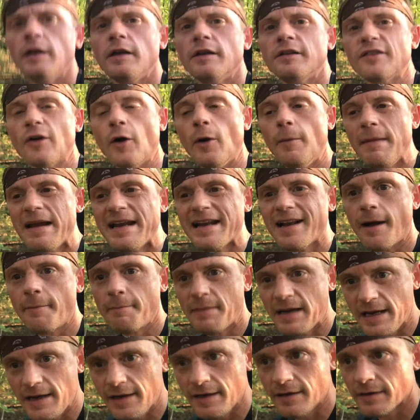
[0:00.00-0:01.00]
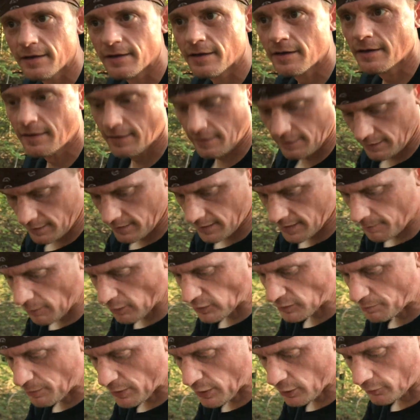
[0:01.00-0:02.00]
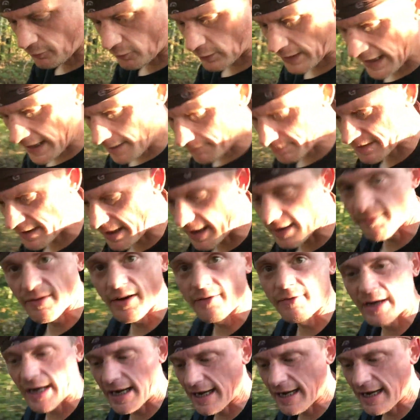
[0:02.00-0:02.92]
So it may not be the most beautiful campsite I've ever